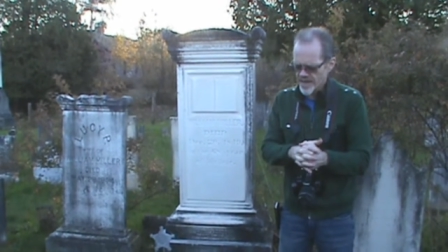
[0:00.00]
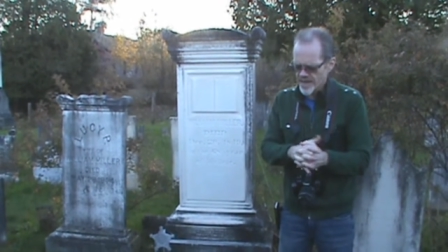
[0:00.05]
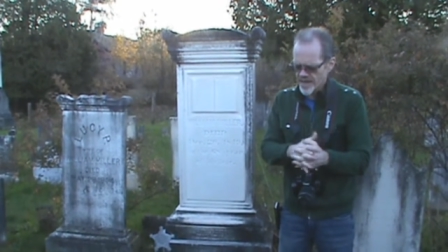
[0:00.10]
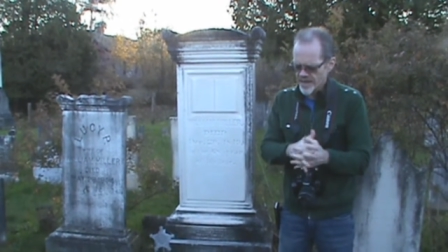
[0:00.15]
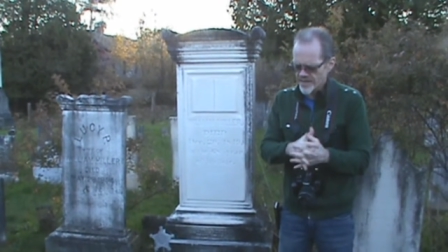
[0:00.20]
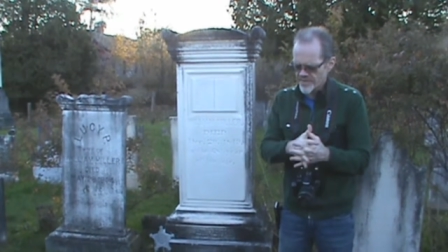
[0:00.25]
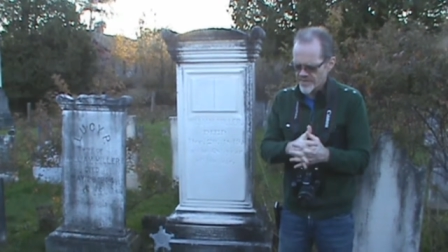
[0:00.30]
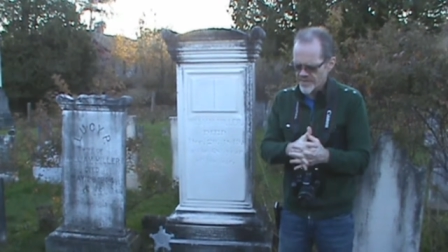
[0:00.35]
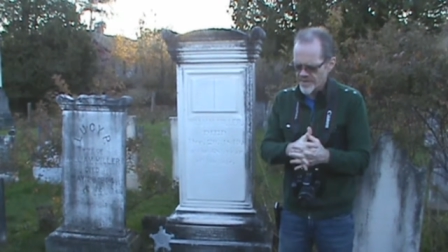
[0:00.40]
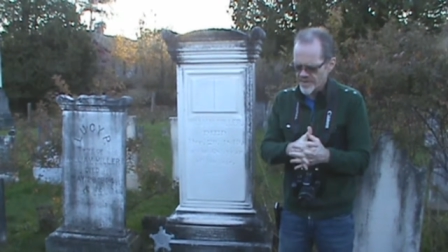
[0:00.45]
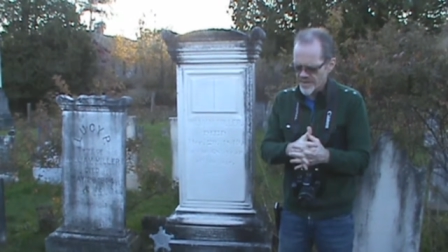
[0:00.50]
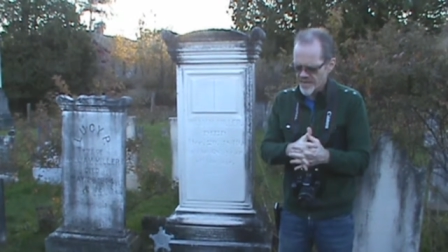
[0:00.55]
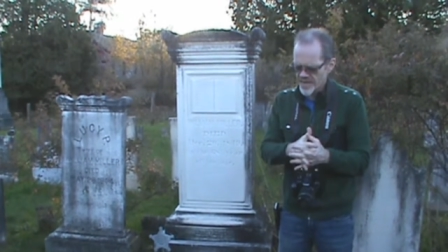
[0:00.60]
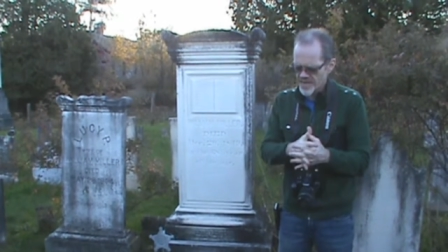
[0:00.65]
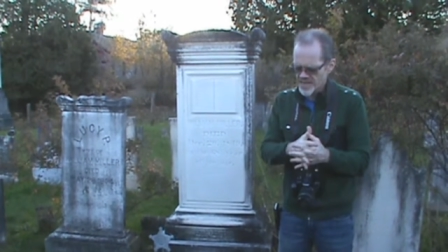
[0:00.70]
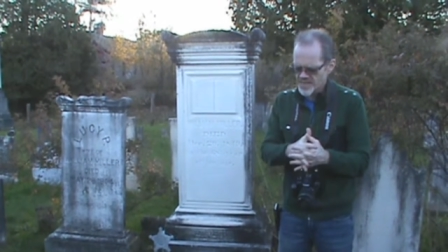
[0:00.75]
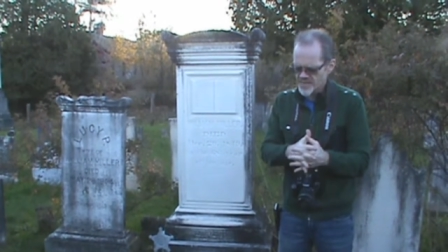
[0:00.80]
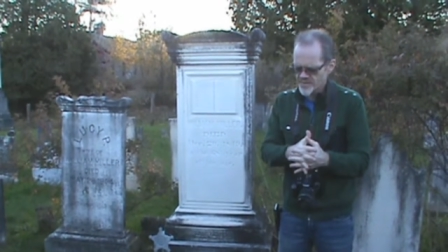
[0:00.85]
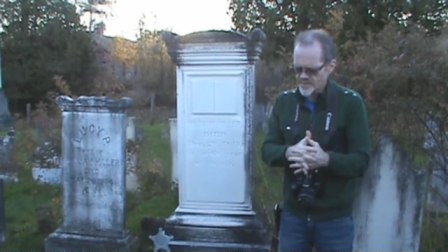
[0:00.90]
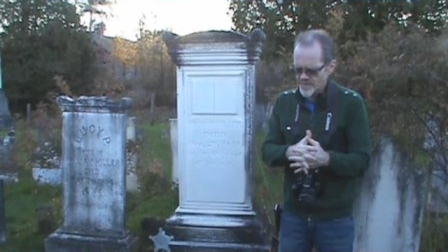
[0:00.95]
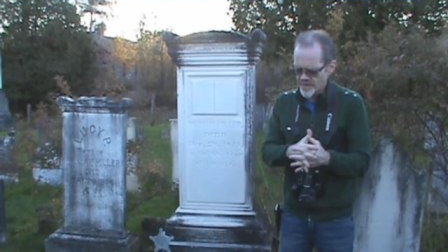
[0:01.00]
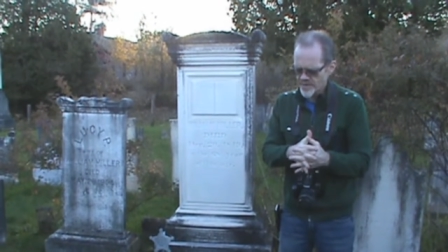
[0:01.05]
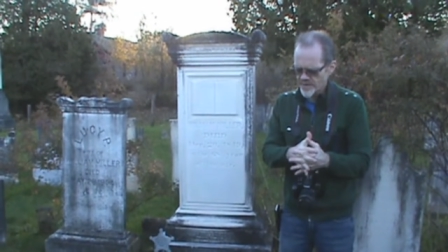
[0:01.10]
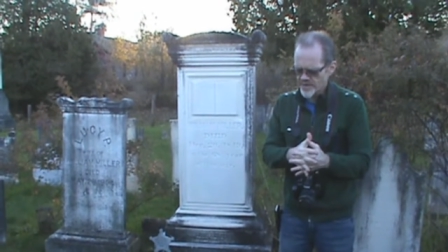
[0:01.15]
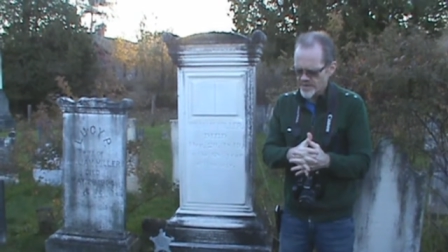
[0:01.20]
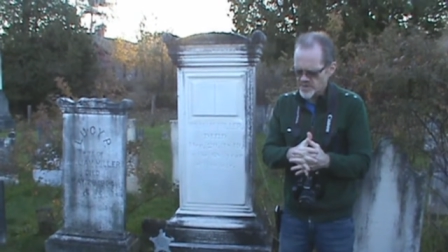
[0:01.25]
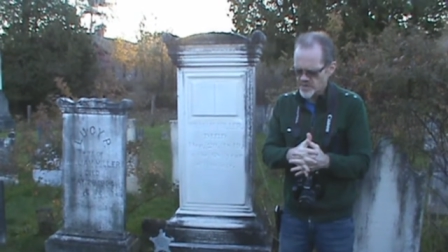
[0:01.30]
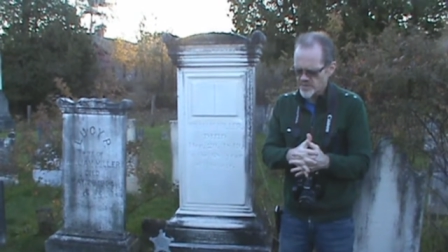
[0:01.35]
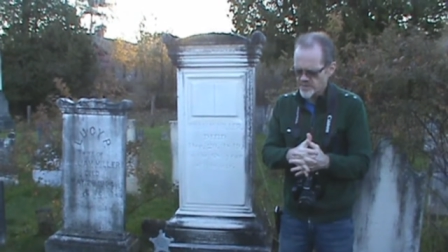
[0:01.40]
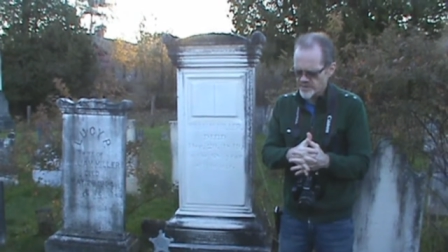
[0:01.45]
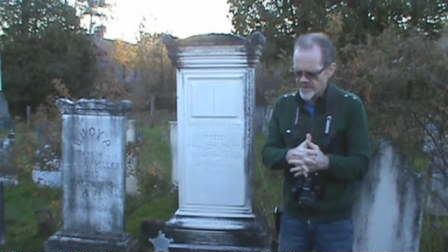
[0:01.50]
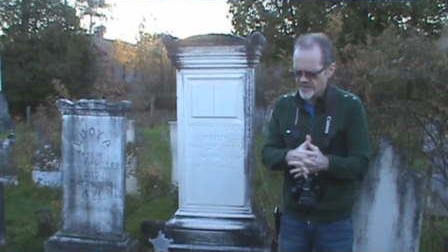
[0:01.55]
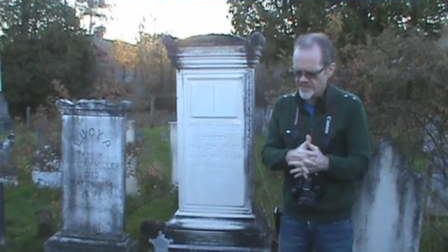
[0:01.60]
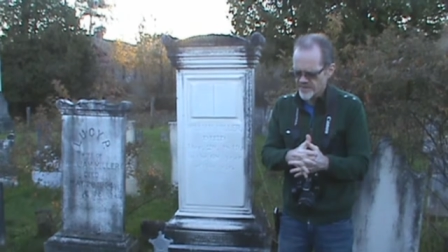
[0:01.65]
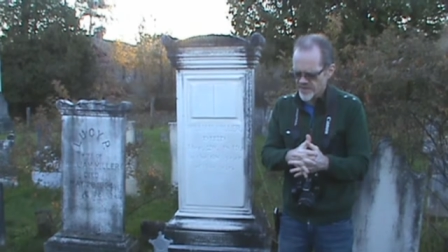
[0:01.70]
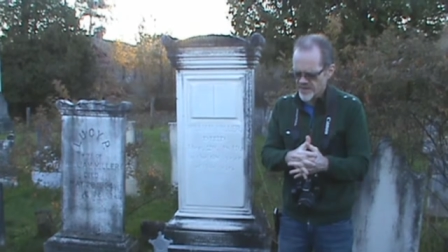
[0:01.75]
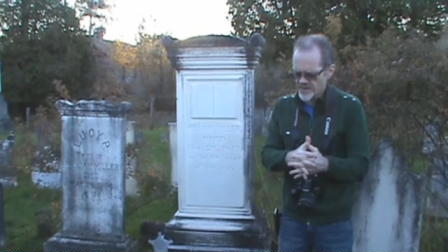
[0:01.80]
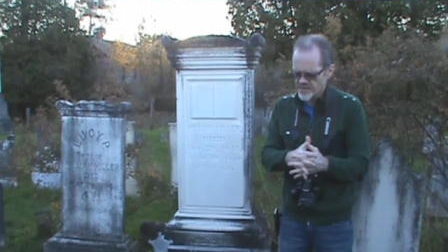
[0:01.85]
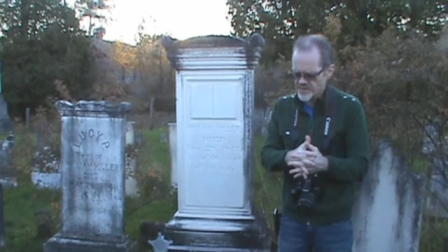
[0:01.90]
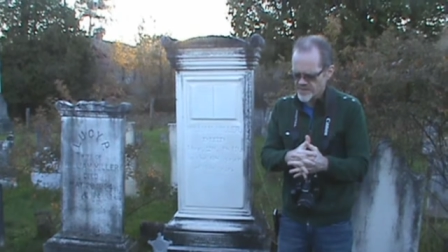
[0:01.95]
and the experience you've
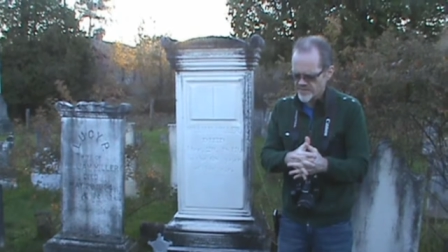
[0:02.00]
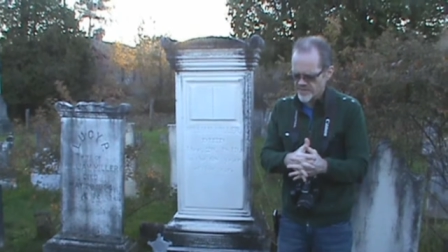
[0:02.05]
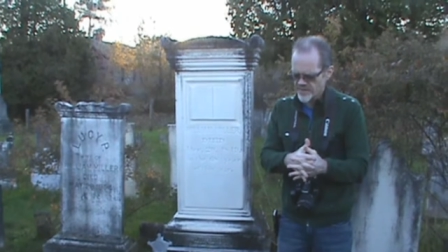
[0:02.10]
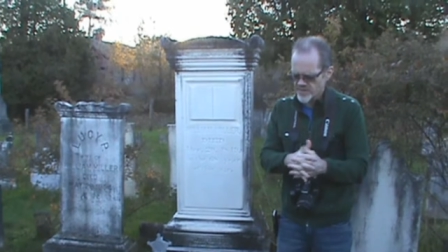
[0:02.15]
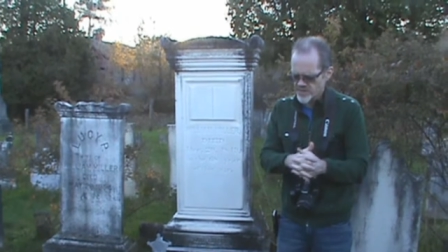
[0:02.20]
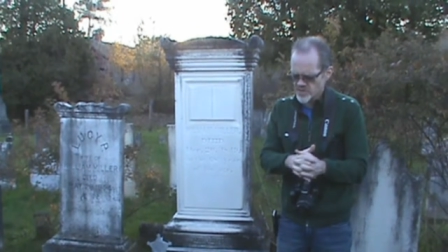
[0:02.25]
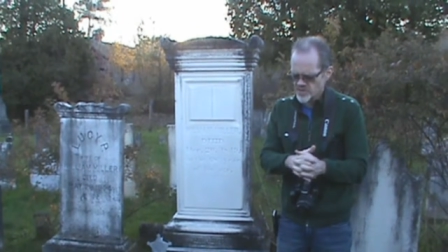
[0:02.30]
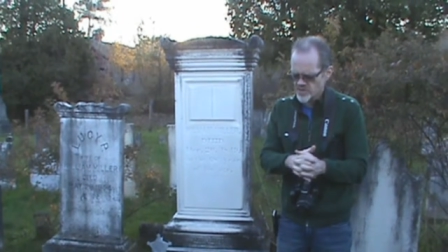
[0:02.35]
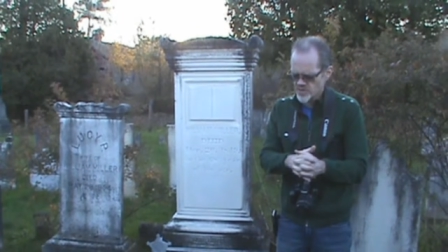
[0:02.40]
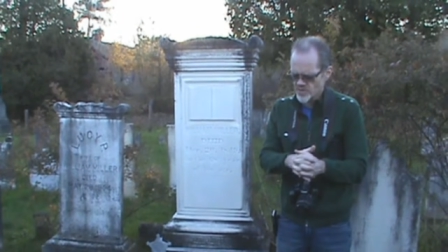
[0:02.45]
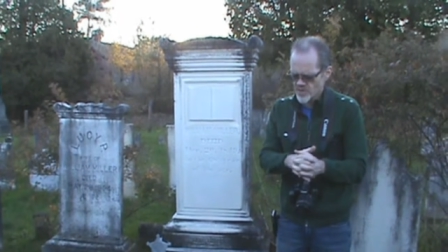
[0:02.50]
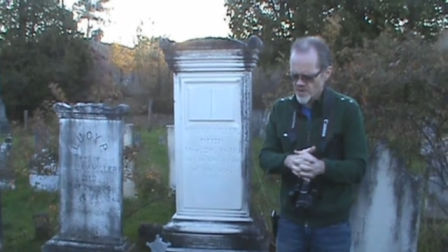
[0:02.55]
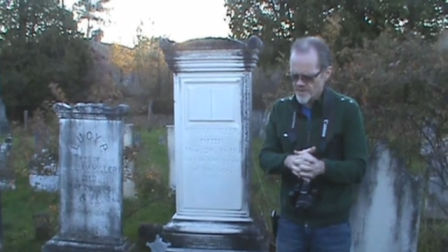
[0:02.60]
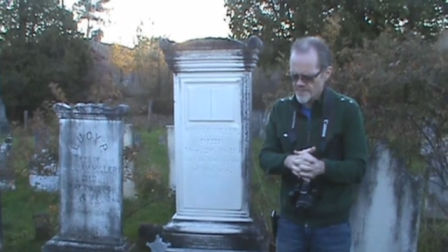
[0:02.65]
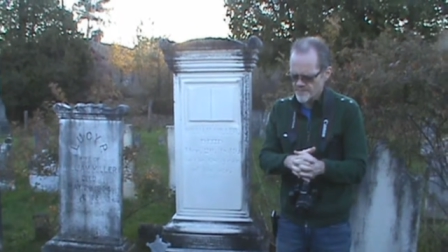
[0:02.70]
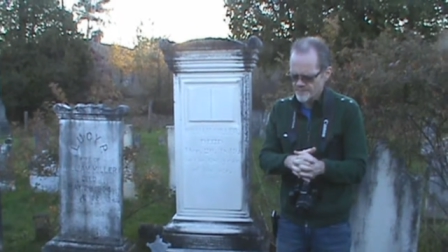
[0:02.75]
given us on this tour.